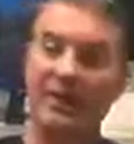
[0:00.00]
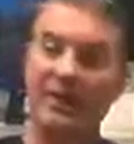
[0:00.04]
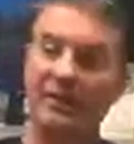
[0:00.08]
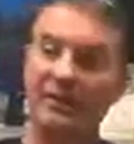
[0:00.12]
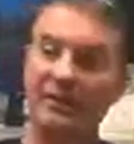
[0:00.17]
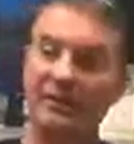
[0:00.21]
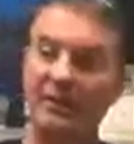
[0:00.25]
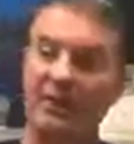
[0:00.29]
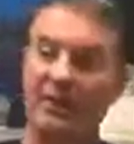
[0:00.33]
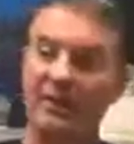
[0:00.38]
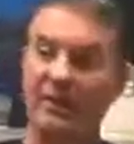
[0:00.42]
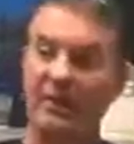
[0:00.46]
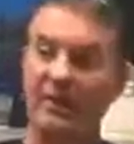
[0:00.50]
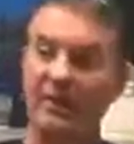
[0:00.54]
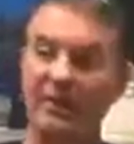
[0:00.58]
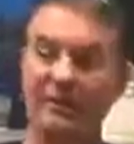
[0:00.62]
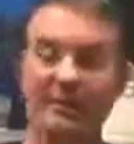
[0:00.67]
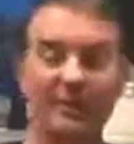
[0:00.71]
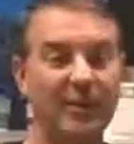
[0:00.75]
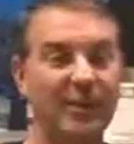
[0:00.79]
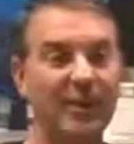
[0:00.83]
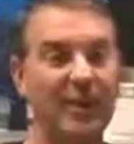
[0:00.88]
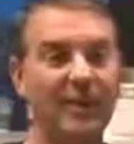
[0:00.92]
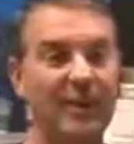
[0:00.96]
Soft music
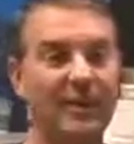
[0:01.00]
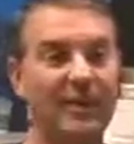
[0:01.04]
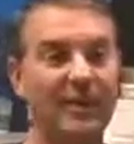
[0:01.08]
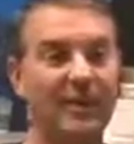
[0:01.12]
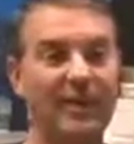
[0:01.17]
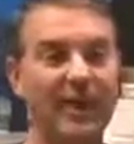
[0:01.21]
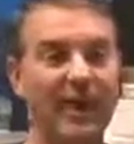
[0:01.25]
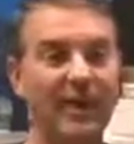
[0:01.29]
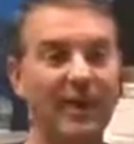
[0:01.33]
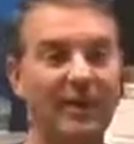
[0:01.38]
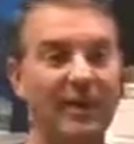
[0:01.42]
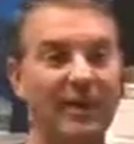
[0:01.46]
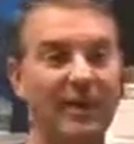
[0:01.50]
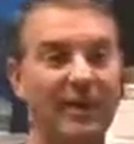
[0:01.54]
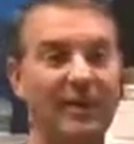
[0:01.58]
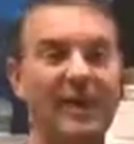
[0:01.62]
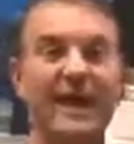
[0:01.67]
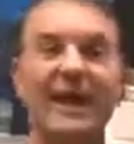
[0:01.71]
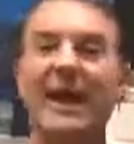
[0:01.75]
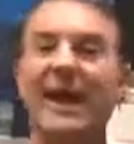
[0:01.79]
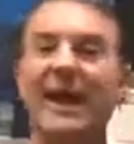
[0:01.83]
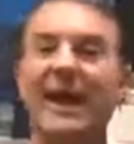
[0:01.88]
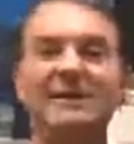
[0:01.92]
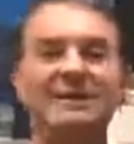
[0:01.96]
playing in the background.
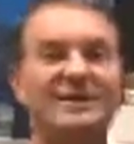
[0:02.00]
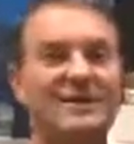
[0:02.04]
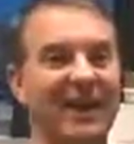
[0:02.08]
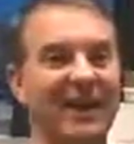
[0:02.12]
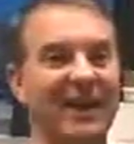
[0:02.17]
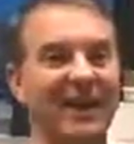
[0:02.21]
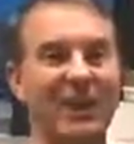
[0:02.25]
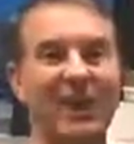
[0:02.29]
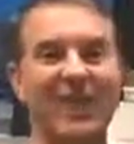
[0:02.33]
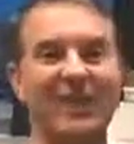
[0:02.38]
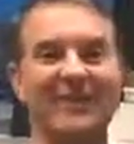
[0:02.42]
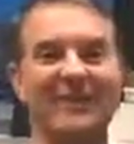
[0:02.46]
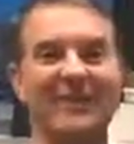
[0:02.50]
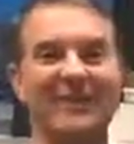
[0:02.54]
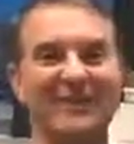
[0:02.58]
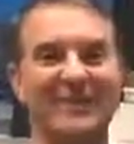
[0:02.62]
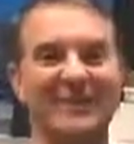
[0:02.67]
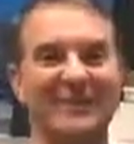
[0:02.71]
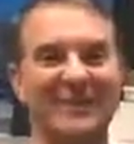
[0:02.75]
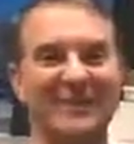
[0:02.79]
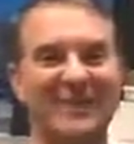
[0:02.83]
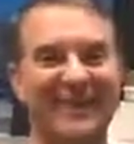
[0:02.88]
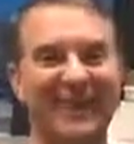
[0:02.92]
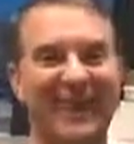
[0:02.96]
It's like going to the
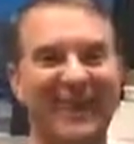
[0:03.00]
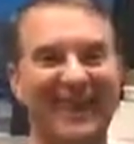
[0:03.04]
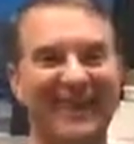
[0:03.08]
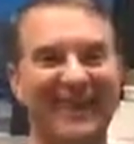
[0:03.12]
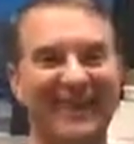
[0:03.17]
spa.